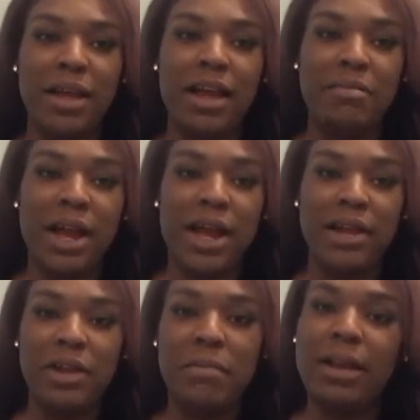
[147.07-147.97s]
not
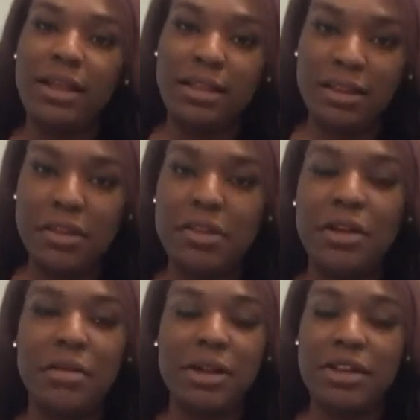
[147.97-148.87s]
your blood
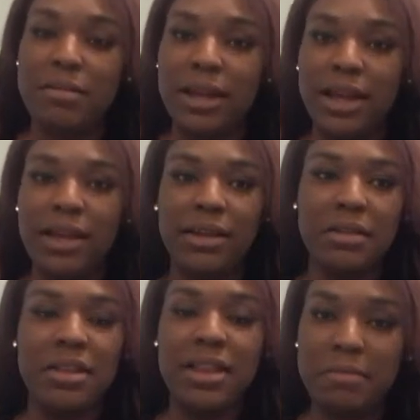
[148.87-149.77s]
sister, I'm not your blood
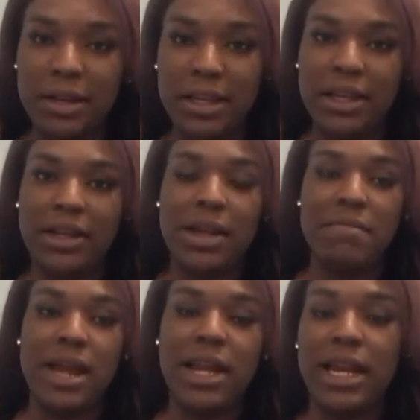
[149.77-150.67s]
sibling, I'm
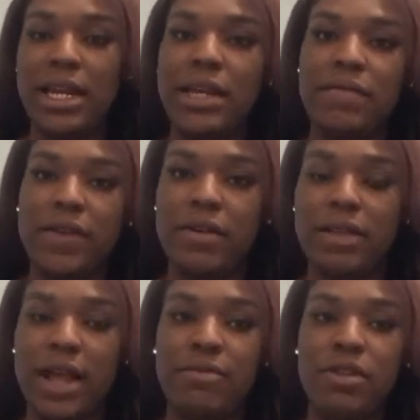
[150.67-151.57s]
not any of those.
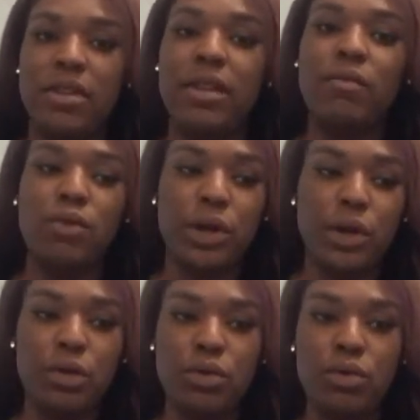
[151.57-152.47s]
I'm just someone
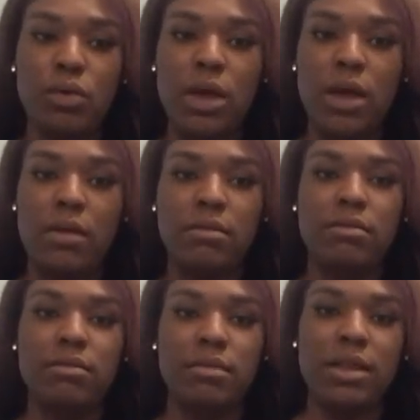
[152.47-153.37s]
who
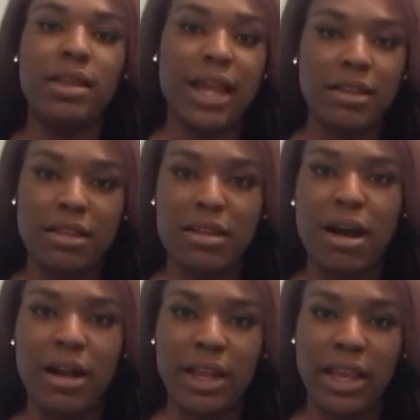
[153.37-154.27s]
just likes to
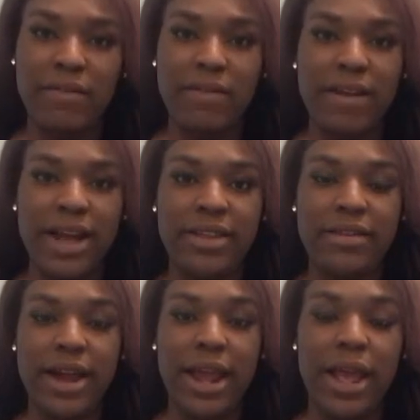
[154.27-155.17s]
talk and give advice,
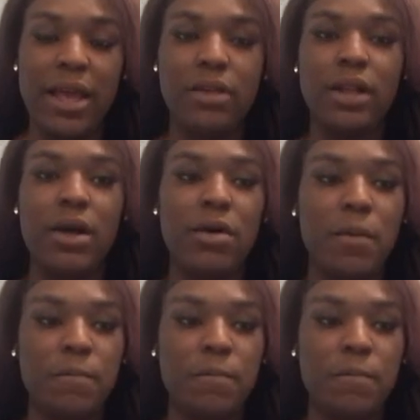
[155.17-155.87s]
right? So